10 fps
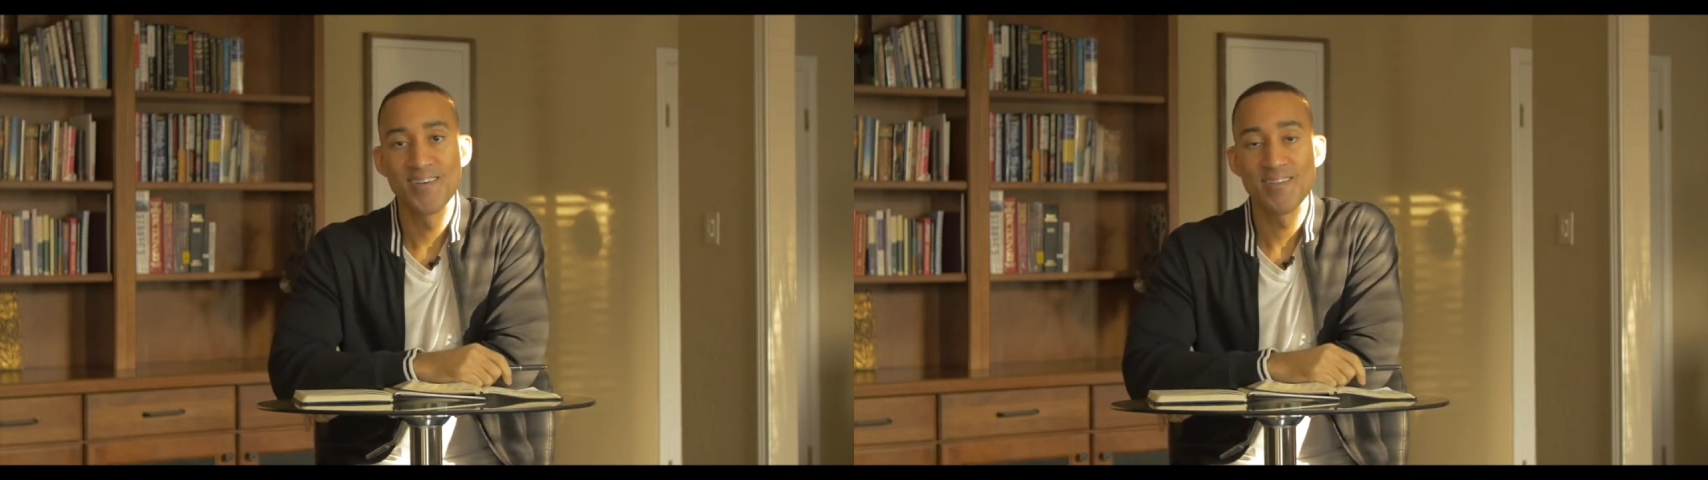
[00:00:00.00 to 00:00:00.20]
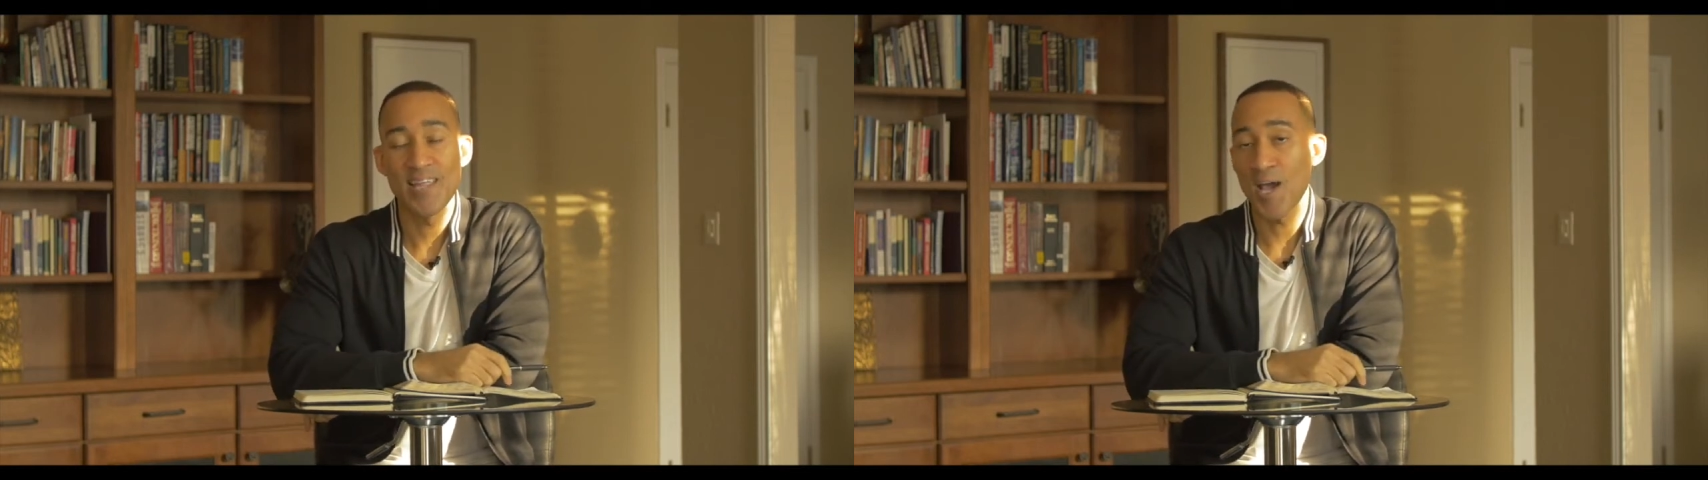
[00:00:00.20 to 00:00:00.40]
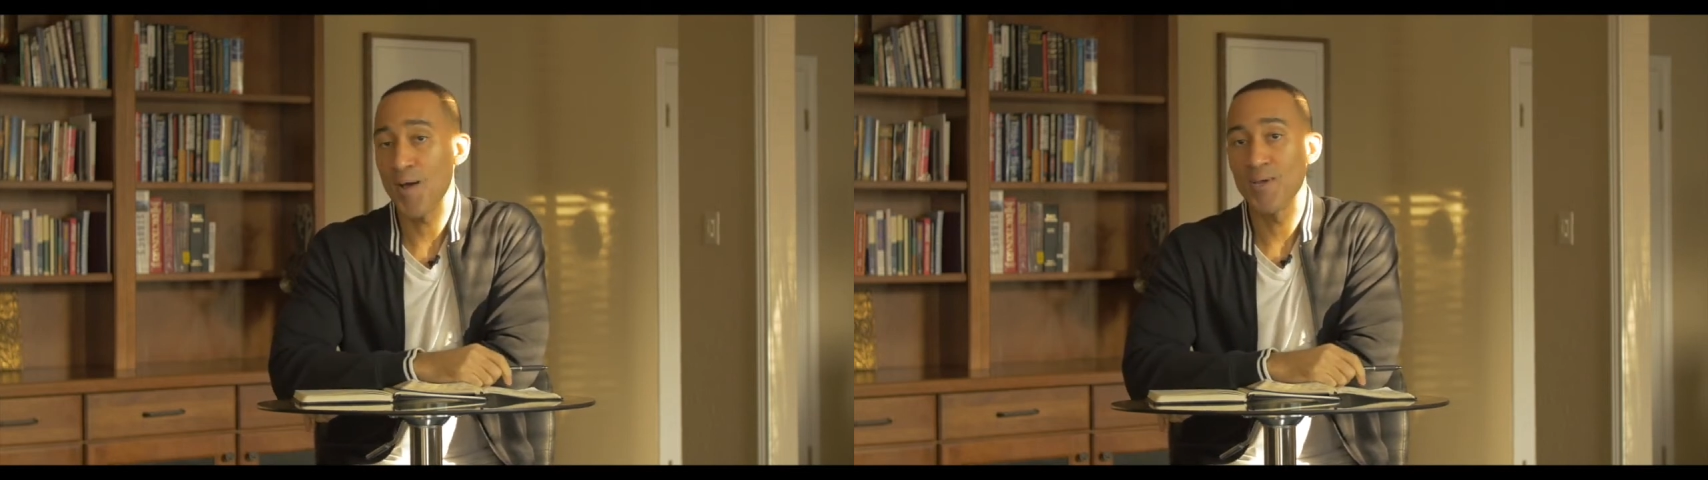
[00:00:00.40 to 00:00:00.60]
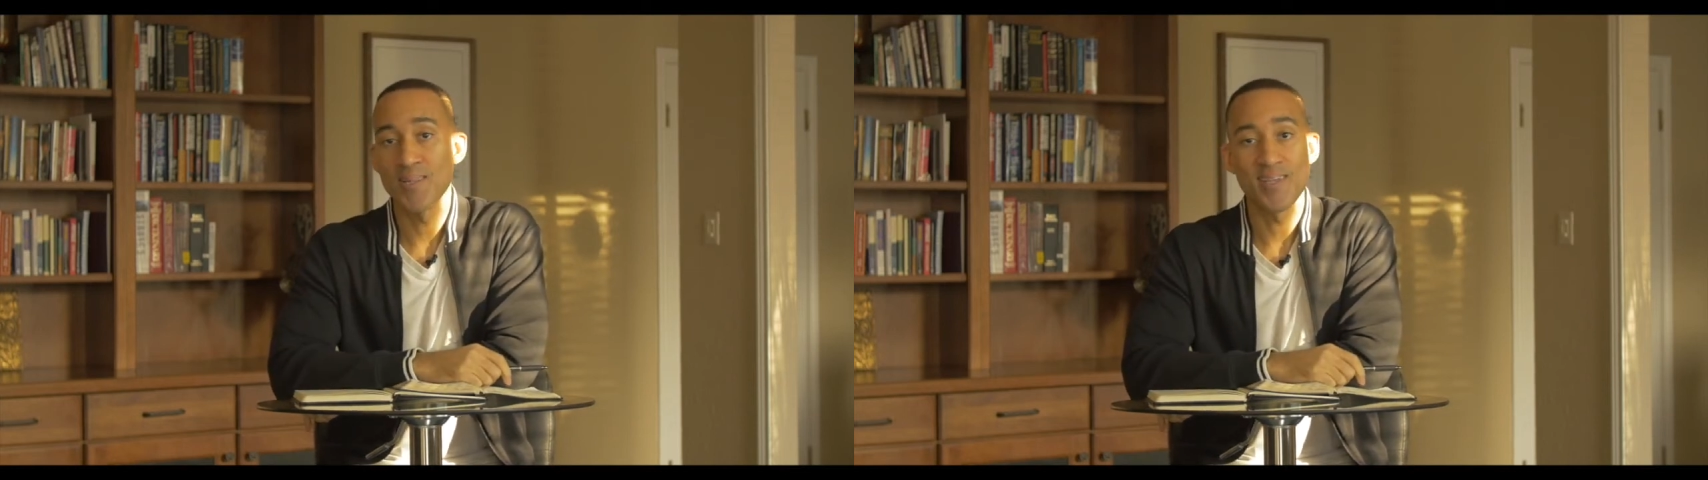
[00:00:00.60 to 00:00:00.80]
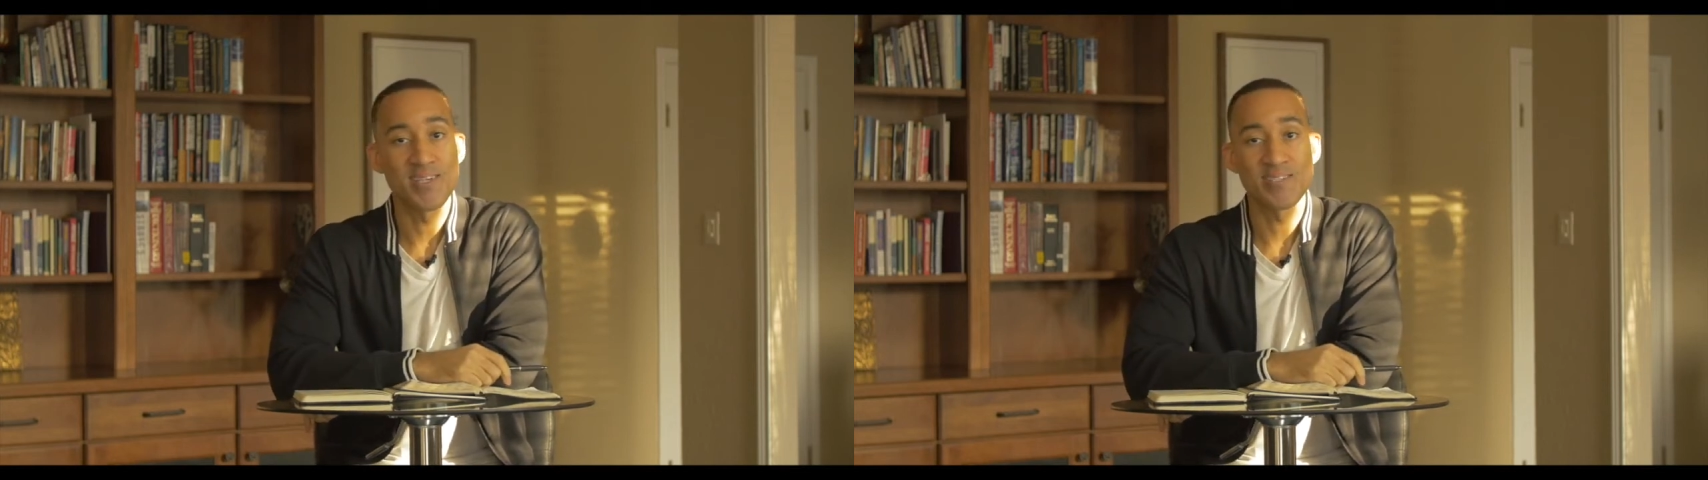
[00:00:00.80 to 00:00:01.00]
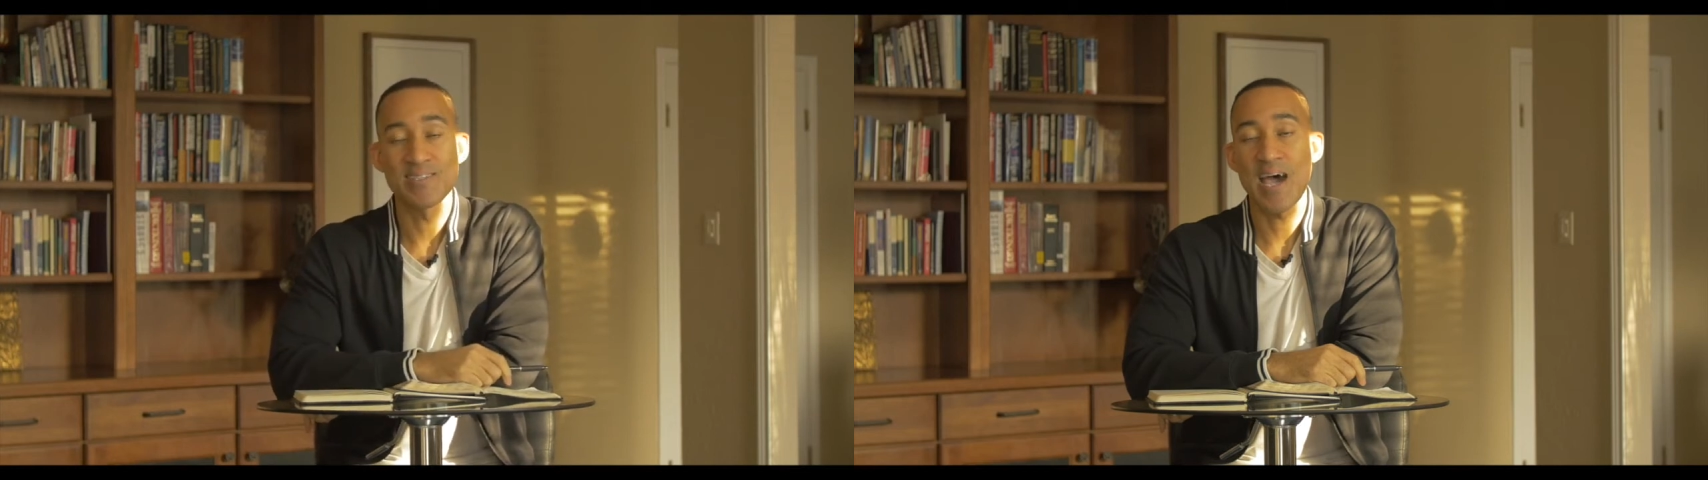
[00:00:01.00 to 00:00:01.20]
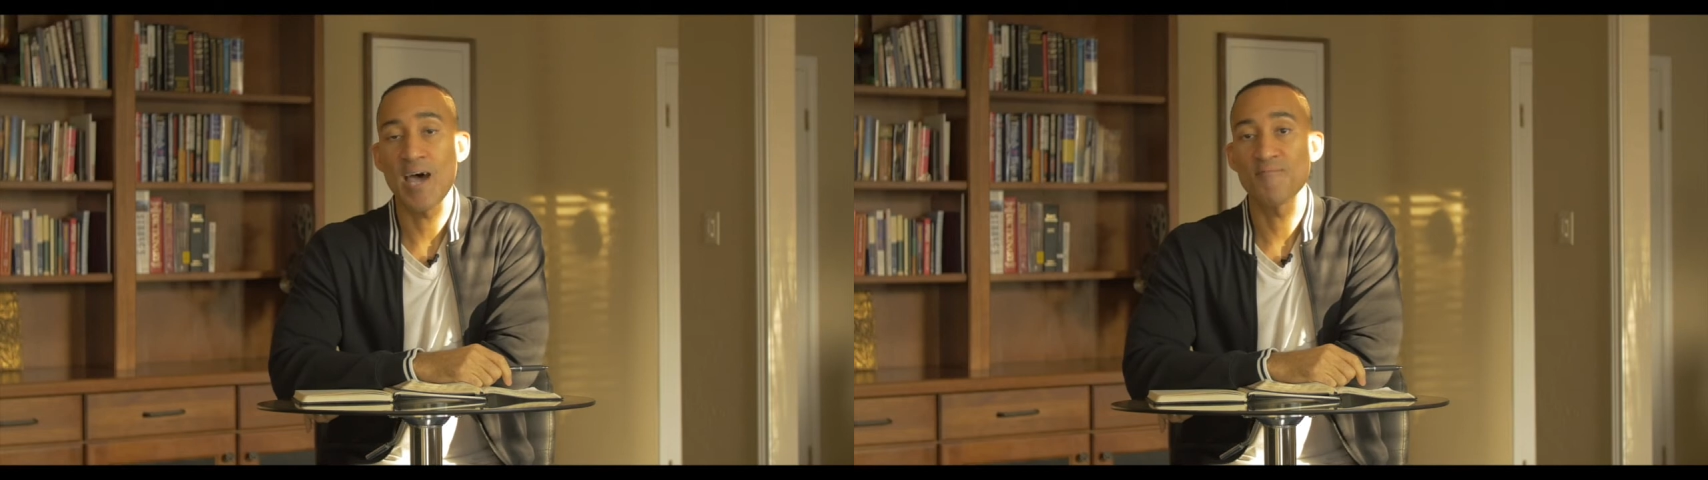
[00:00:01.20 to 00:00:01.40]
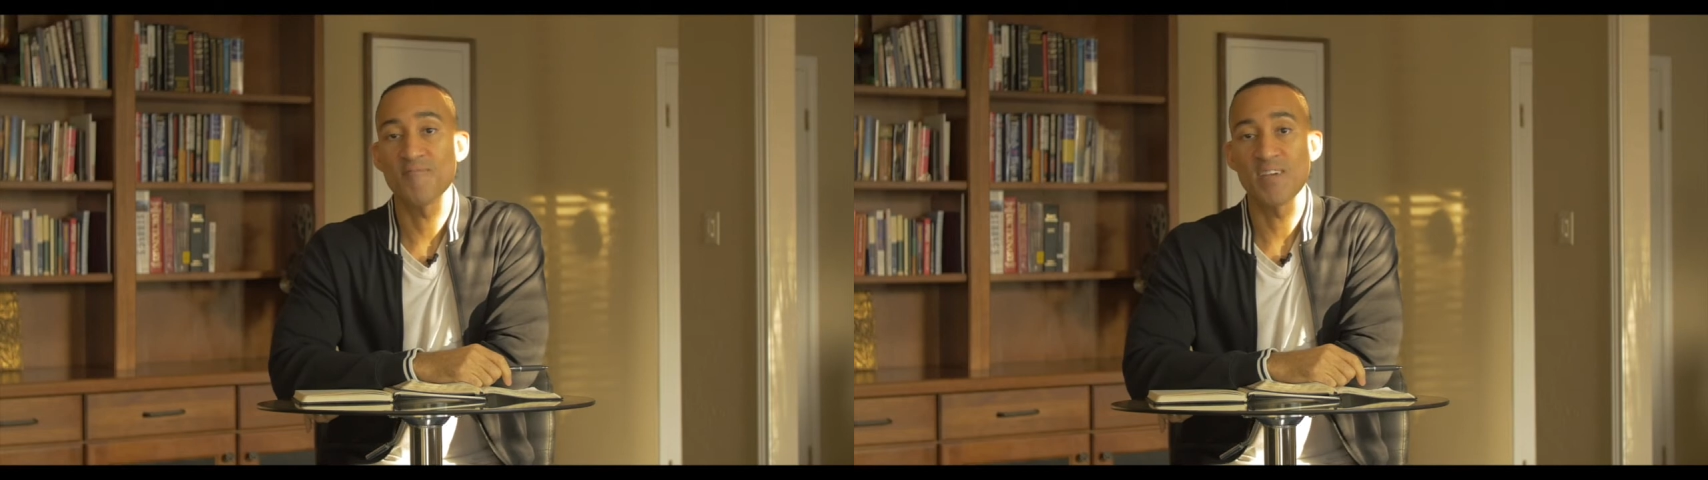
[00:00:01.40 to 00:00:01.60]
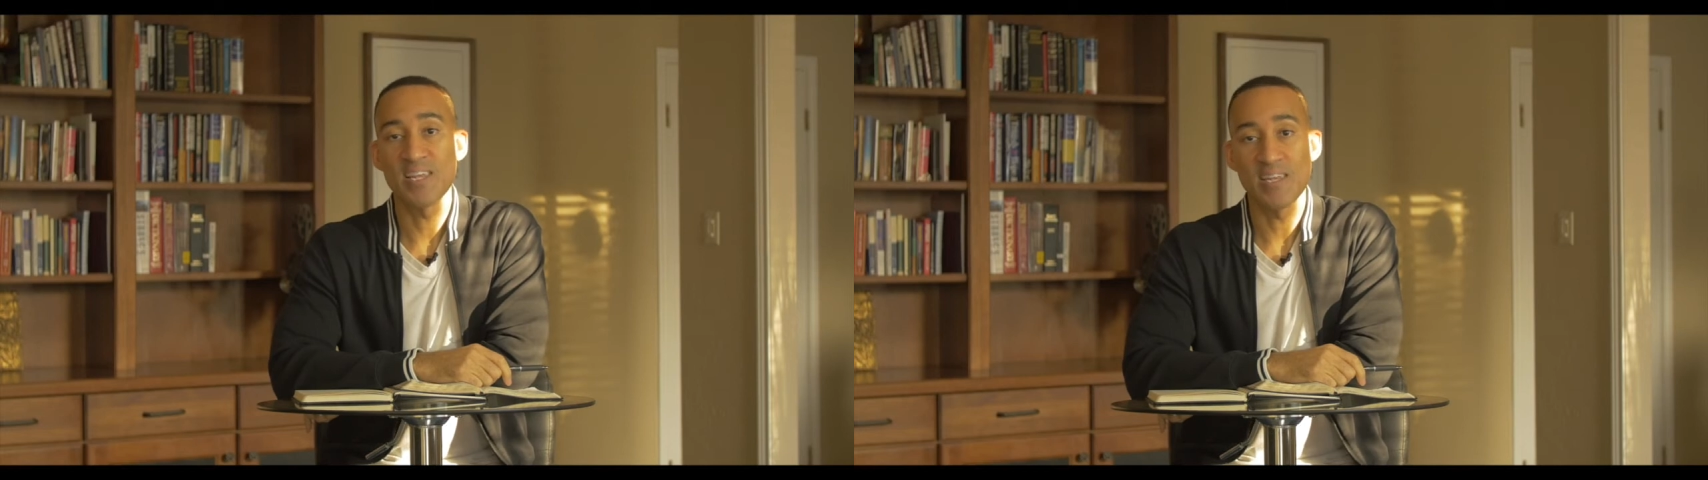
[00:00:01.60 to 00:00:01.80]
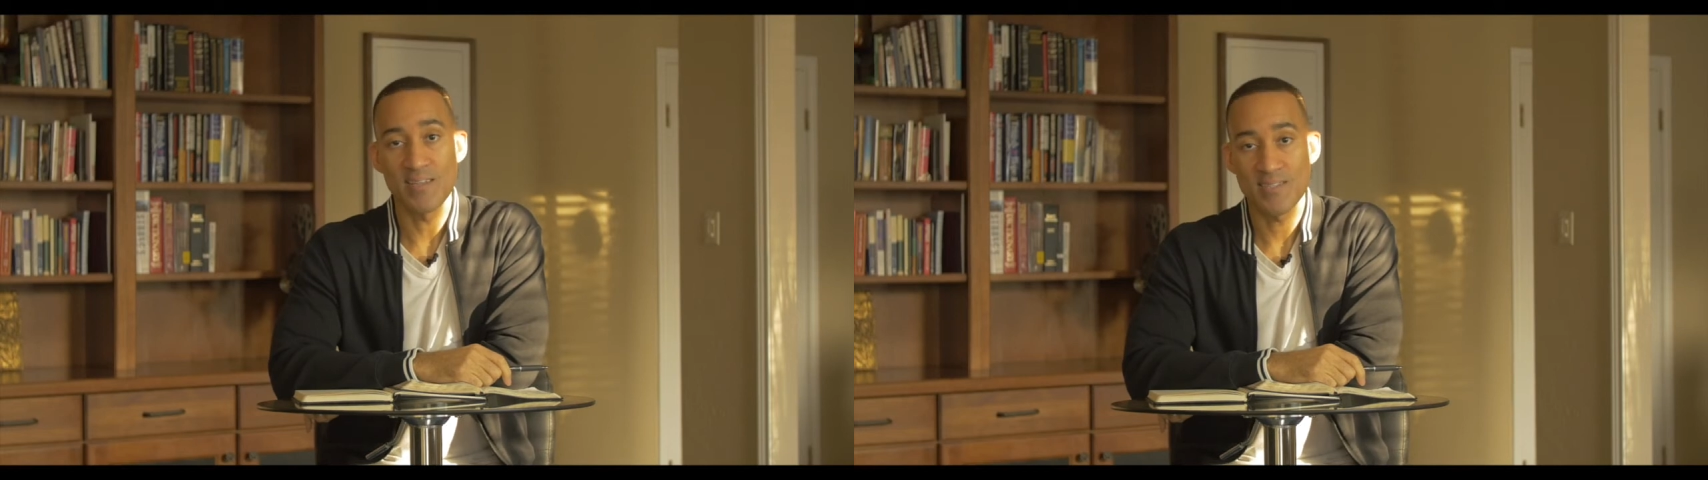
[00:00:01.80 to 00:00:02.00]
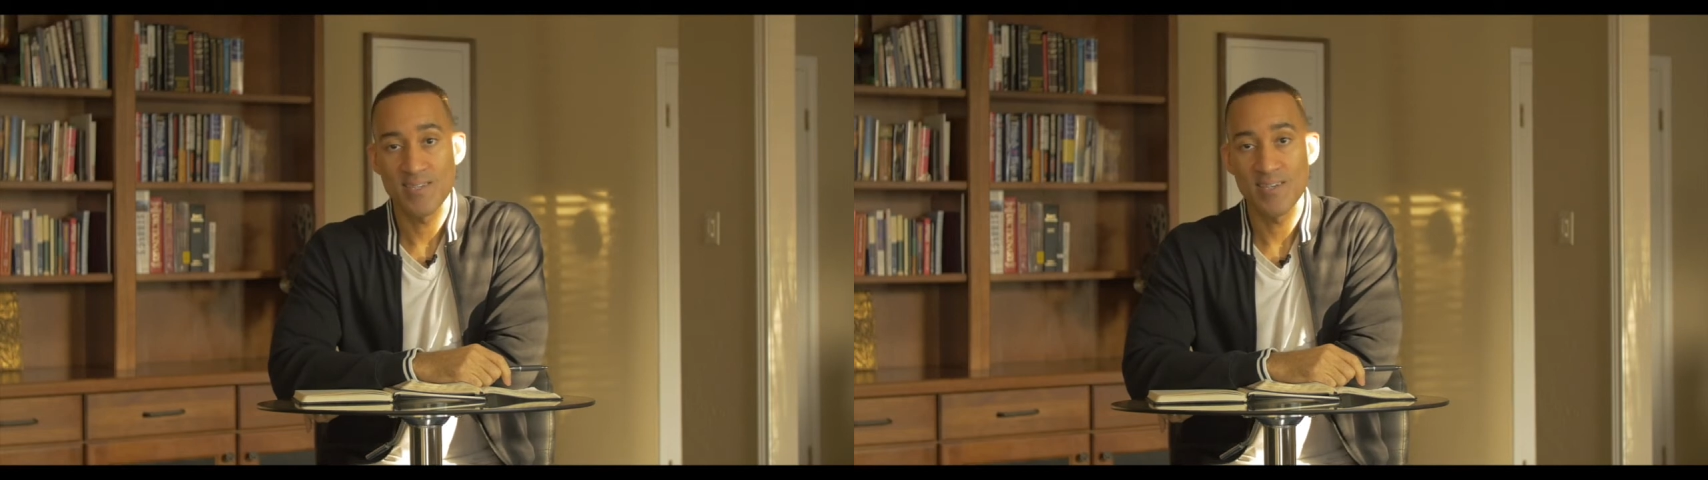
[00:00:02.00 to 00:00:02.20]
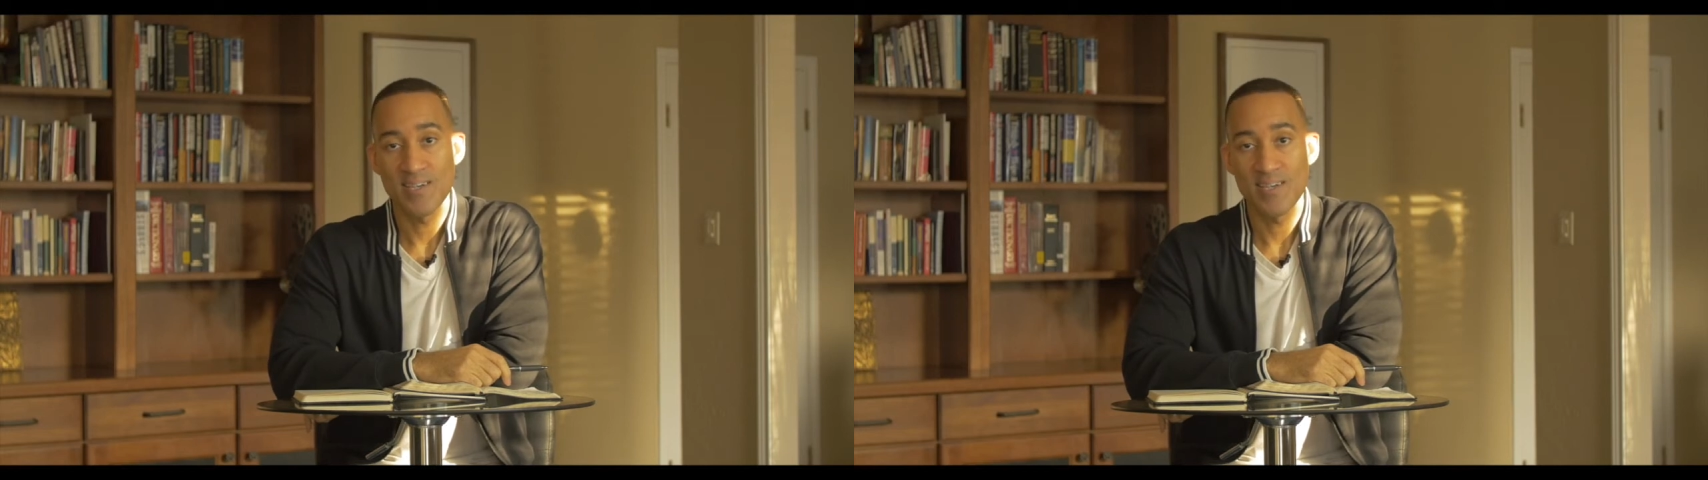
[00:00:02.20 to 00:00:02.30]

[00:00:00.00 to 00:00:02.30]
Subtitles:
Naaman is not feeling it.